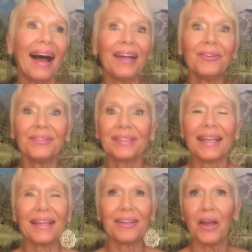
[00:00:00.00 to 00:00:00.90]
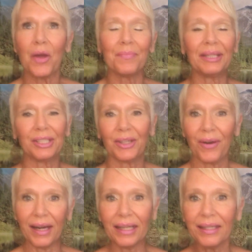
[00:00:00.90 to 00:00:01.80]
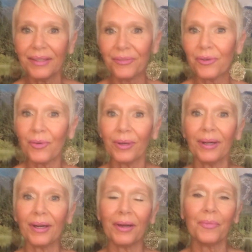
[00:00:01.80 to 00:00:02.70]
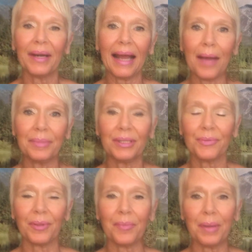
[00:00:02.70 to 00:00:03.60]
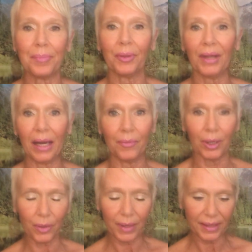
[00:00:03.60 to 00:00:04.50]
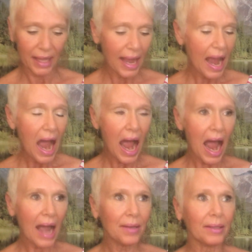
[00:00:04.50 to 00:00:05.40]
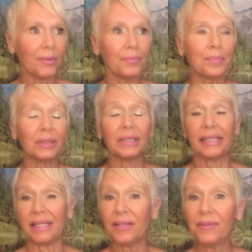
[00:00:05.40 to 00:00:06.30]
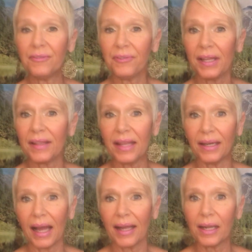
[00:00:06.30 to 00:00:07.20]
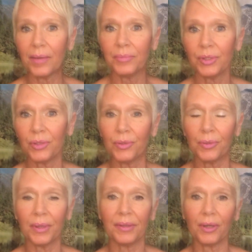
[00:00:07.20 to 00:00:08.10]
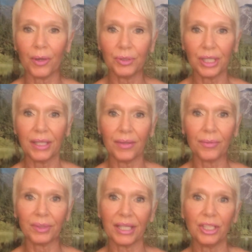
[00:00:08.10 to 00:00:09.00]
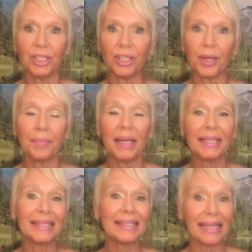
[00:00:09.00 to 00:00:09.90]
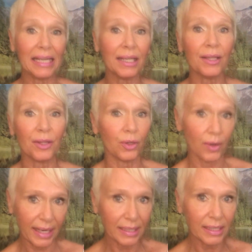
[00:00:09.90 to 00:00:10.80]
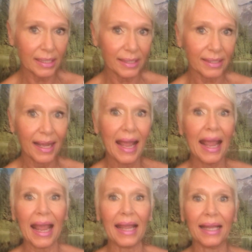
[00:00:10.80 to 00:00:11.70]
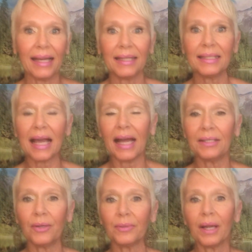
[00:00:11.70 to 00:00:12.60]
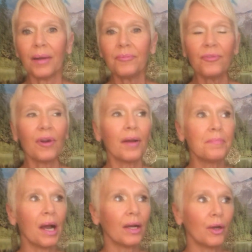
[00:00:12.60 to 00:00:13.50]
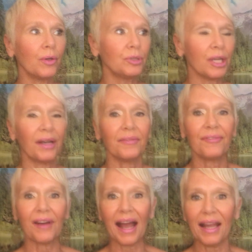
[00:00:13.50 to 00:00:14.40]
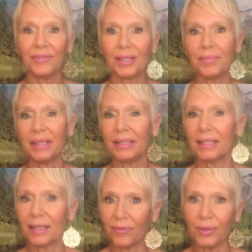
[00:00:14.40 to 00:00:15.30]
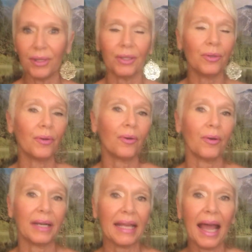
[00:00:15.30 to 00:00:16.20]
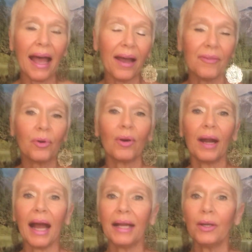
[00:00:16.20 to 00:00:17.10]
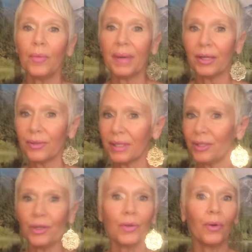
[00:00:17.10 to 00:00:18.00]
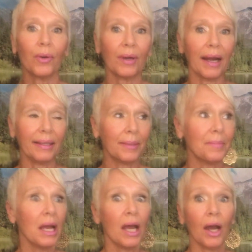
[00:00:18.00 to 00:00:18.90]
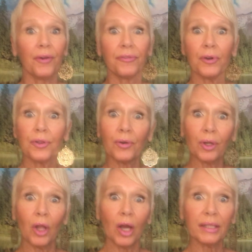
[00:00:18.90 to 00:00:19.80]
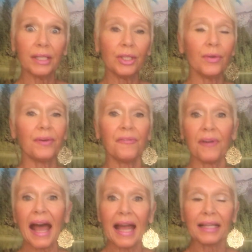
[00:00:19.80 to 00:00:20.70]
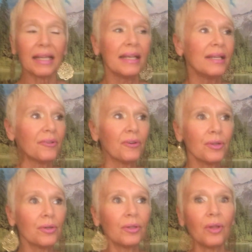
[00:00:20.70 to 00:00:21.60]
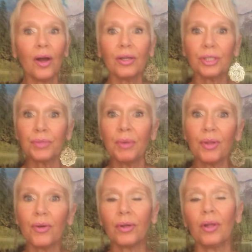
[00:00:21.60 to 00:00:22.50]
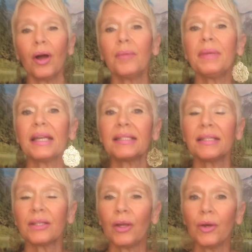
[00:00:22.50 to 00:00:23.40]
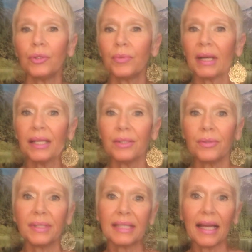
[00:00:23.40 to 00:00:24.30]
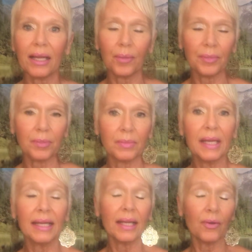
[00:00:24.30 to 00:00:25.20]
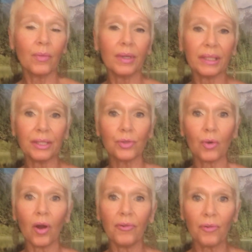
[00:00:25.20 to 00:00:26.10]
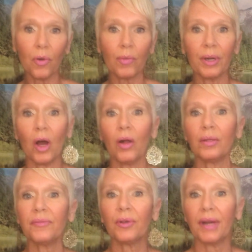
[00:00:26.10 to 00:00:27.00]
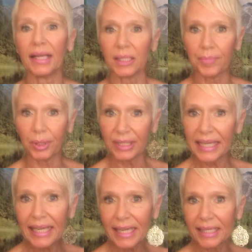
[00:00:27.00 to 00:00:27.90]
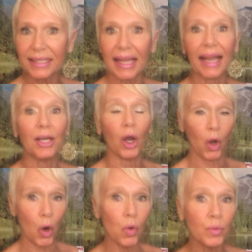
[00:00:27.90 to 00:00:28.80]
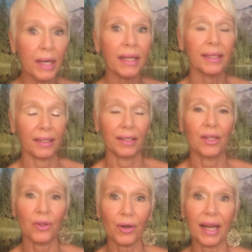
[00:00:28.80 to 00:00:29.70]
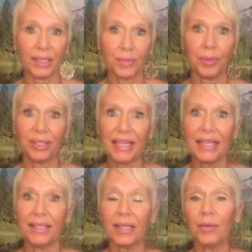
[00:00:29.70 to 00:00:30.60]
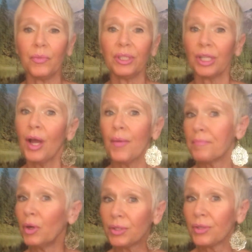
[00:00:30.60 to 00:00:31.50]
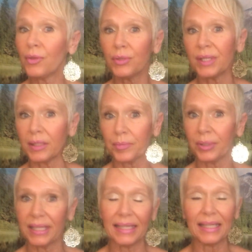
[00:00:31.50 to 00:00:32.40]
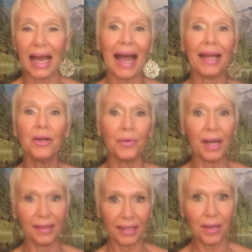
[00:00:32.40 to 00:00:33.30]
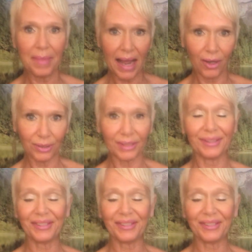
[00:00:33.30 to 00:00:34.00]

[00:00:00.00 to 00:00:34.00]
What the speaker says: I don't take much credit for what happens with the people that I work with. I believe that I come to the coaching relationship seeing their greatness, and I don't come from a coach of I have something to give you that you don't already have, or I know better than you, or I am further along than you. In fact, further along, schmurther along, because as a coach, what I do is I help them really draw forward all of their expertise and own their expertise, in which most of those expertise I know nothing about.